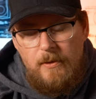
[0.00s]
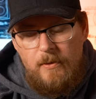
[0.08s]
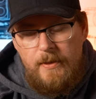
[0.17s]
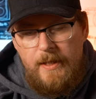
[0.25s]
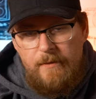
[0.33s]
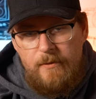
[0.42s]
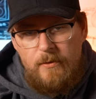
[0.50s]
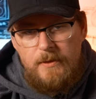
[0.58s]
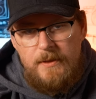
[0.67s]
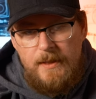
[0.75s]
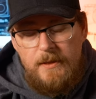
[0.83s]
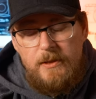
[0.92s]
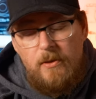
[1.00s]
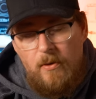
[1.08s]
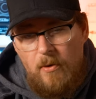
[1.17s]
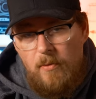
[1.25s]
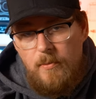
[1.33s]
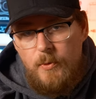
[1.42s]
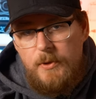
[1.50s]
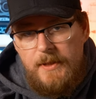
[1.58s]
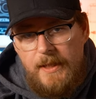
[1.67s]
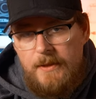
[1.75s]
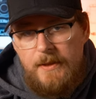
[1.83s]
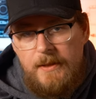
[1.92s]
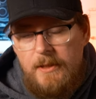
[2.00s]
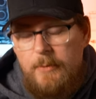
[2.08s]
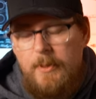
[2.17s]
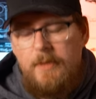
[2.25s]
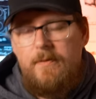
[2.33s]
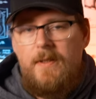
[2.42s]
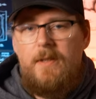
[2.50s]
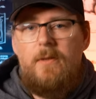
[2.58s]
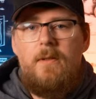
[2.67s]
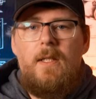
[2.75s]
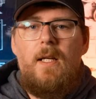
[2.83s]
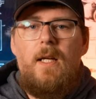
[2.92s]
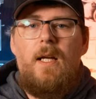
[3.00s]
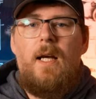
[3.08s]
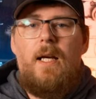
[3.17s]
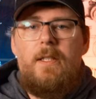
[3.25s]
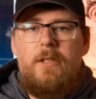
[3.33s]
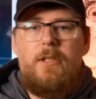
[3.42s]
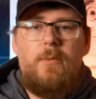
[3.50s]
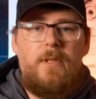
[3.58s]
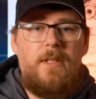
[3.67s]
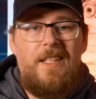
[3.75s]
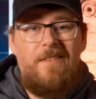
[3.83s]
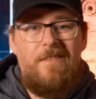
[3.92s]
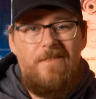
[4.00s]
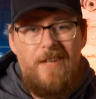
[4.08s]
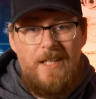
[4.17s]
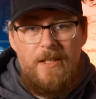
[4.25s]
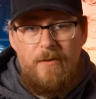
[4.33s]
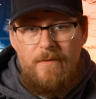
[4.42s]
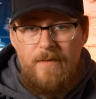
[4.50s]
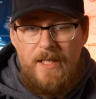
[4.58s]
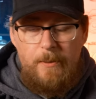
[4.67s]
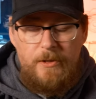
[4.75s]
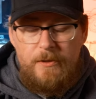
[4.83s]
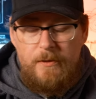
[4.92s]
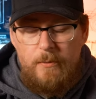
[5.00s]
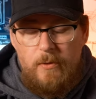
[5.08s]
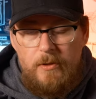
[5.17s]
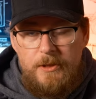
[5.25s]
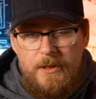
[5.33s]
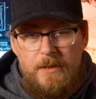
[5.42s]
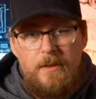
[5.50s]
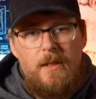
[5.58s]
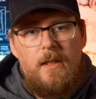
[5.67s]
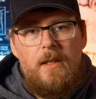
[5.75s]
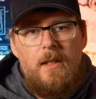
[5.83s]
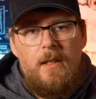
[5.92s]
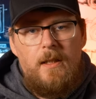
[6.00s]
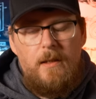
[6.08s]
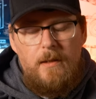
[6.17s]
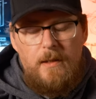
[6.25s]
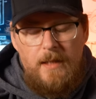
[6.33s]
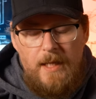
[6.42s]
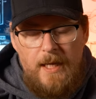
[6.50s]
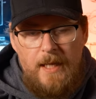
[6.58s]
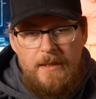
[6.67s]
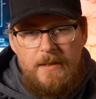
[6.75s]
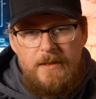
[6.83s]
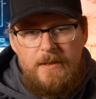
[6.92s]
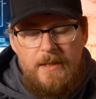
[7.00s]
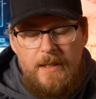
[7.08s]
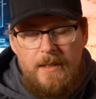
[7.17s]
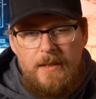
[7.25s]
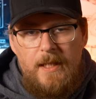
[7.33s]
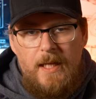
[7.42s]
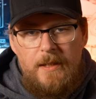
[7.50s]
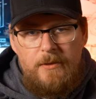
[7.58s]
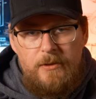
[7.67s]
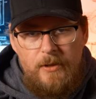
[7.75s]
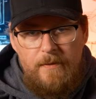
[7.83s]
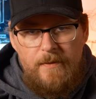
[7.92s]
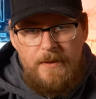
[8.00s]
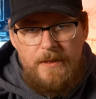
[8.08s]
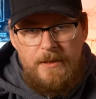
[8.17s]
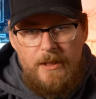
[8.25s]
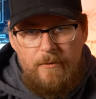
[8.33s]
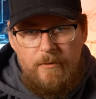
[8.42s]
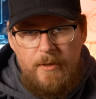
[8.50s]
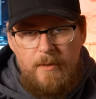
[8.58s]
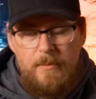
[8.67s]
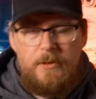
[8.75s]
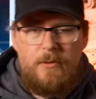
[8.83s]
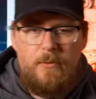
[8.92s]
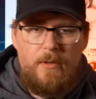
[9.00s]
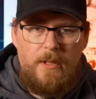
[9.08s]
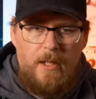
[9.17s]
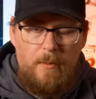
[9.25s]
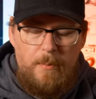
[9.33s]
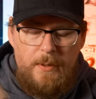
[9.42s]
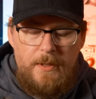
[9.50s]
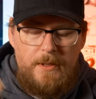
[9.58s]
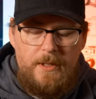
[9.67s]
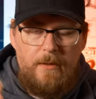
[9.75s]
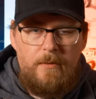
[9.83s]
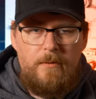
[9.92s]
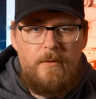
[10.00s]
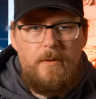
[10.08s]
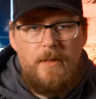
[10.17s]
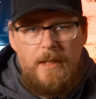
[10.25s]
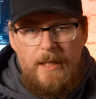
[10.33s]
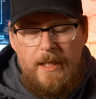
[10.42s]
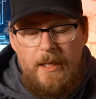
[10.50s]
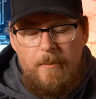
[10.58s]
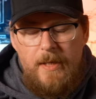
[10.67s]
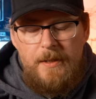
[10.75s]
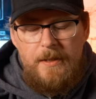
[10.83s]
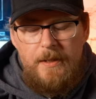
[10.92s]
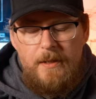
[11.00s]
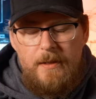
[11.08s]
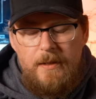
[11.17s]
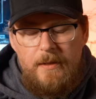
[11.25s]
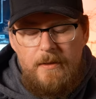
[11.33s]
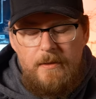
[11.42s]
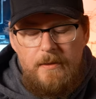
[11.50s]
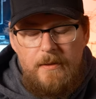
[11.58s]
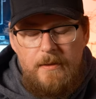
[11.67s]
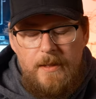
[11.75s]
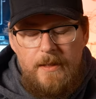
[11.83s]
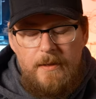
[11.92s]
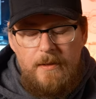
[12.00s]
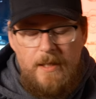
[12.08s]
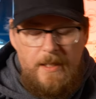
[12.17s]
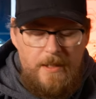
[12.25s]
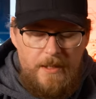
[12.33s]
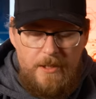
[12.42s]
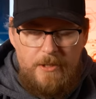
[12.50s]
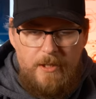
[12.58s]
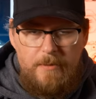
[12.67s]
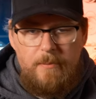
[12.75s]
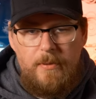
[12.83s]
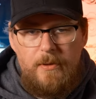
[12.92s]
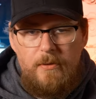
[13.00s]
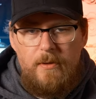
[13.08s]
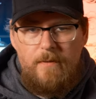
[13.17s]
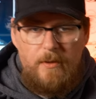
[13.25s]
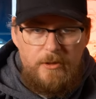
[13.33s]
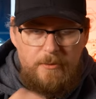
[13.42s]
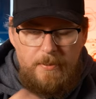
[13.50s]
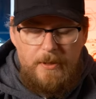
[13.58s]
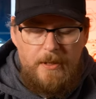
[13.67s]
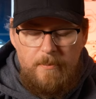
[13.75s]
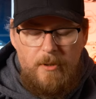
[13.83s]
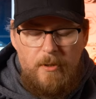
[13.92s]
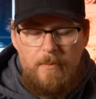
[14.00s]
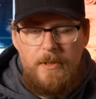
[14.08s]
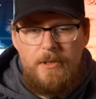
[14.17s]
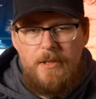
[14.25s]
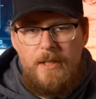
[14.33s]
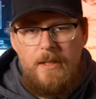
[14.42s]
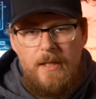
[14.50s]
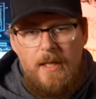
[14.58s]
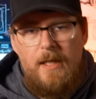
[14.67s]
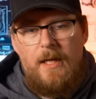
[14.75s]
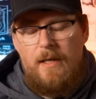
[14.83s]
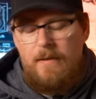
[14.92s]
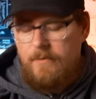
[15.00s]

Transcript: Okay folks, that's almost the end of this week's video. I just want to say thank you very much for watching. As I said, I do have a discount running in my store. I'll put it down in the description below. I've also put it in the bottom of the screen. I've